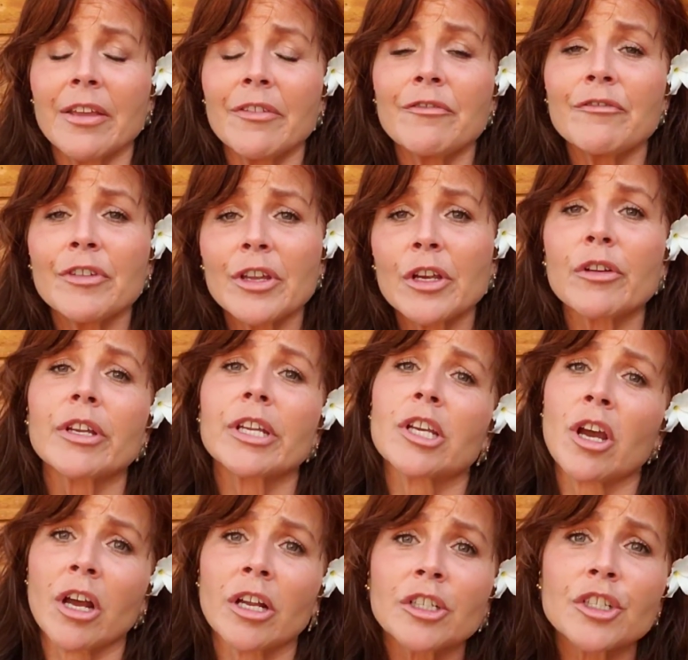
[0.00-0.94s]
very
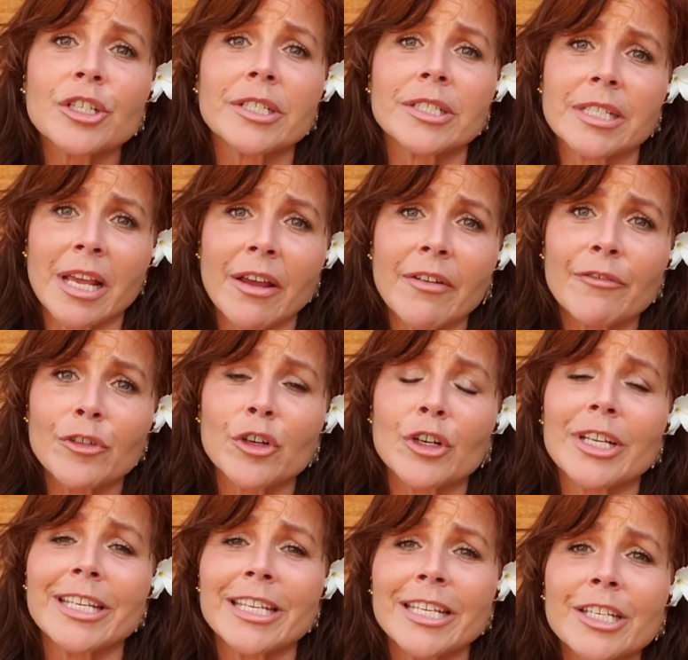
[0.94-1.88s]
conscious
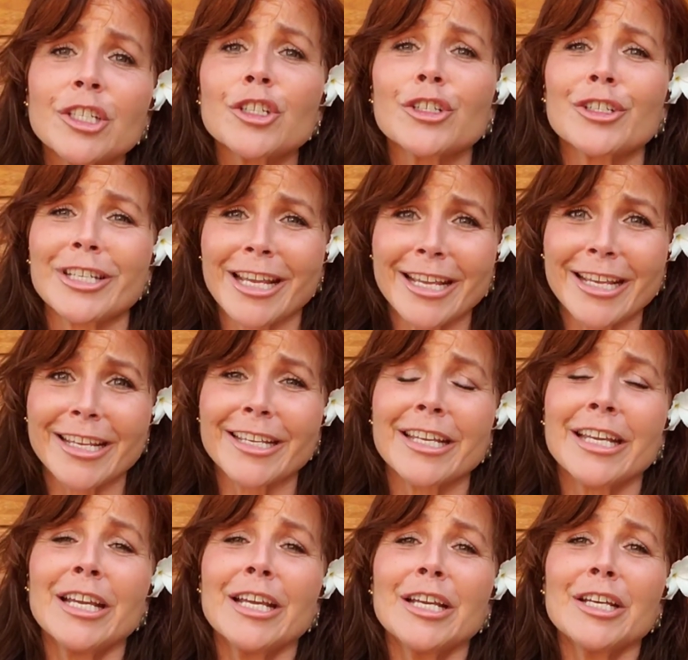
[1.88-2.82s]
effort each day
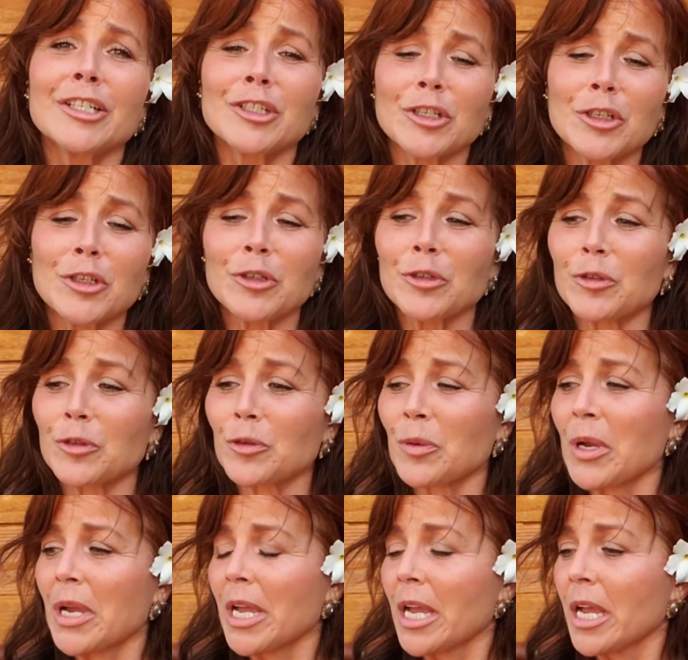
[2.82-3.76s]
to
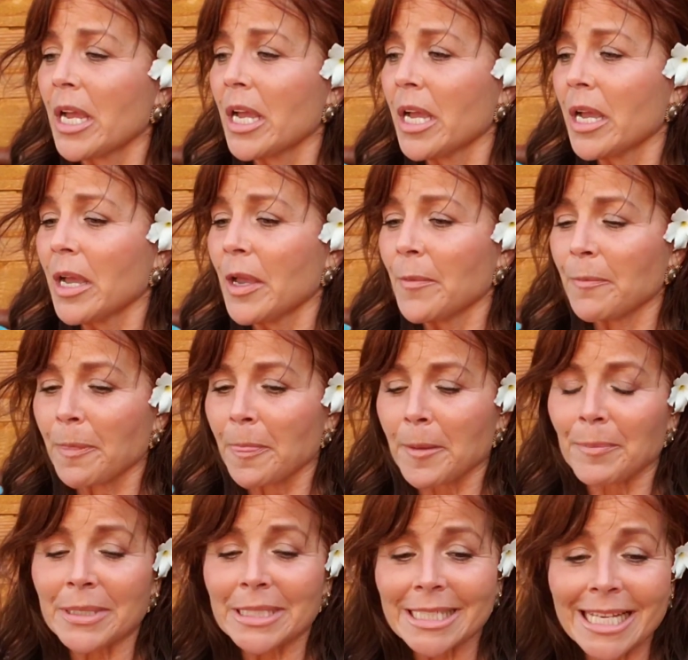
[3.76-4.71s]

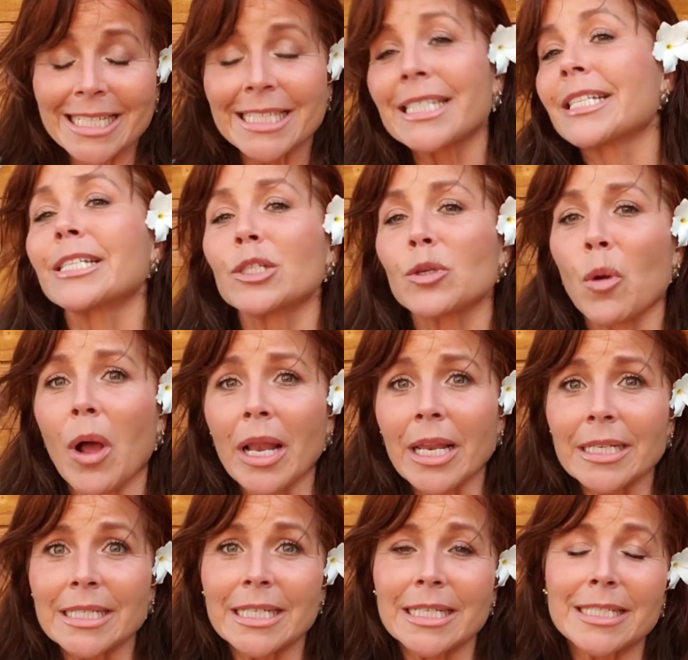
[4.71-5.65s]
possess these
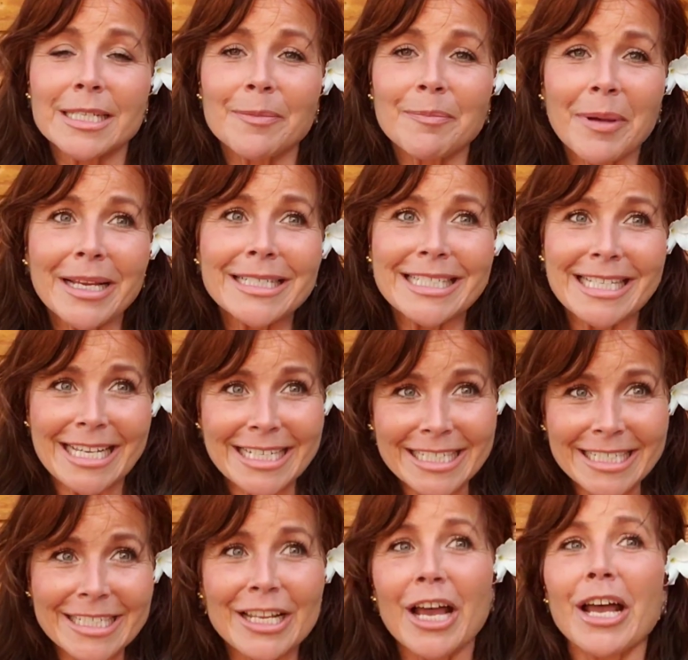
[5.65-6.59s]
qualities in my
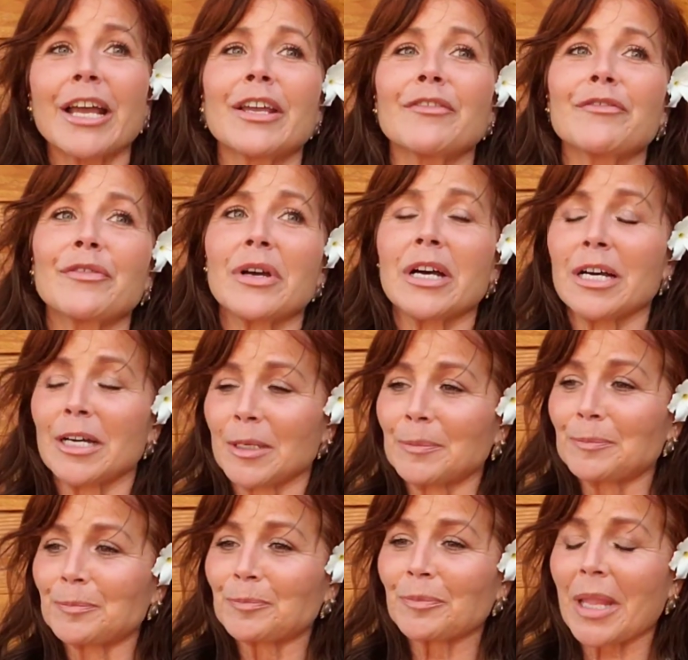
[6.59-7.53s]
daily life.
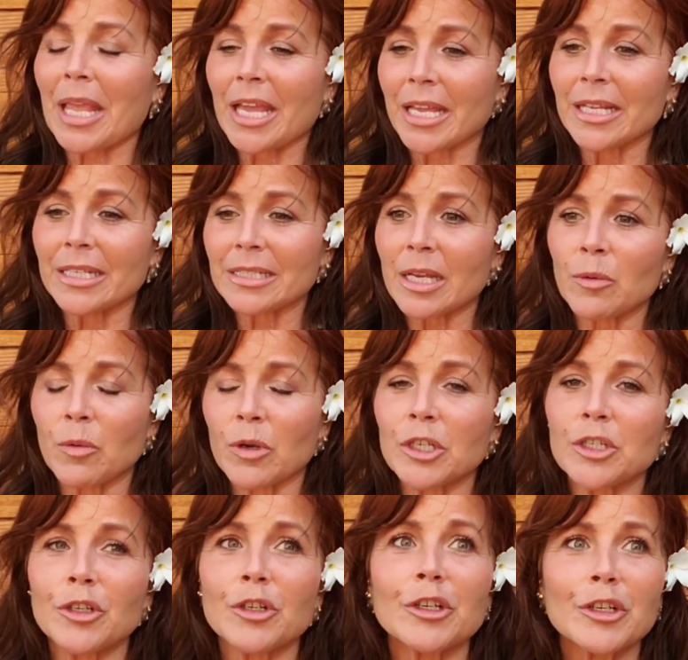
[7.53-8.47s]
And I
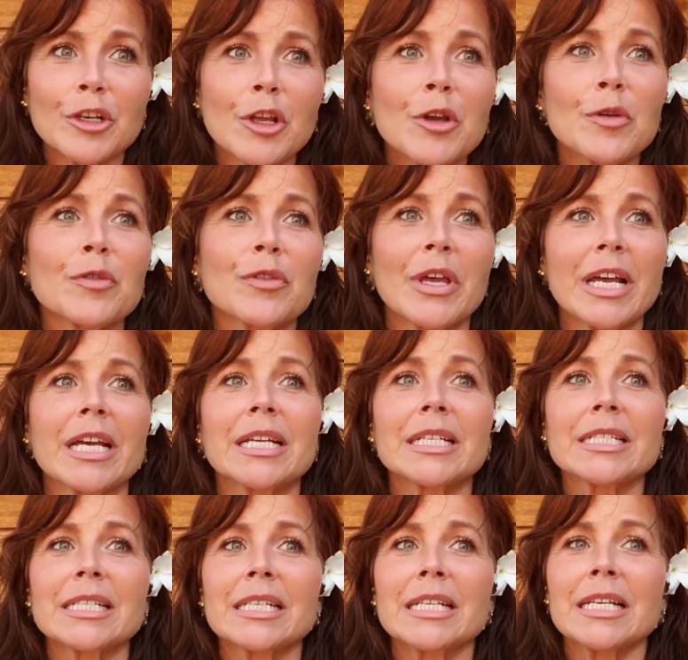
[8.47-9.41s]
want you to know
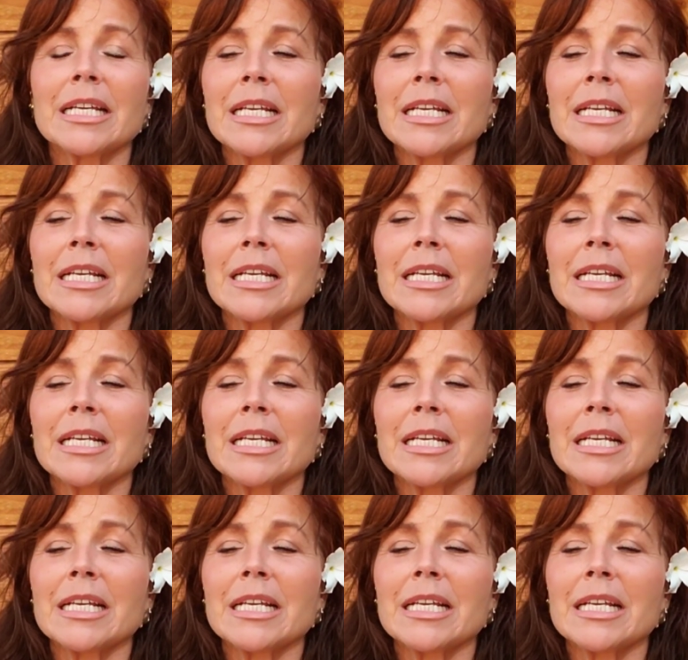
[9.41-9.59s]
that